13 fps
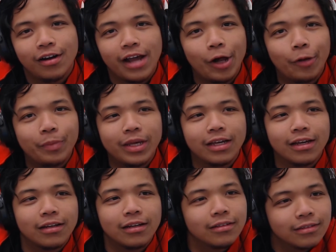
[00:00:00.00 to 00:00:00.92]
helping
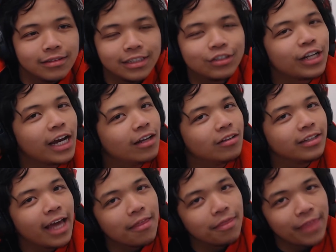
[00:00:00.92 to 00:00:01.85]
this channel
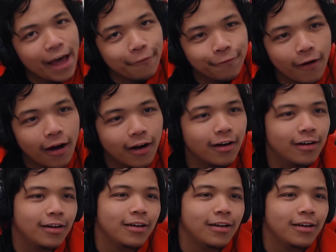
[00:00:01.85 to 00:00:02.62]
get that far.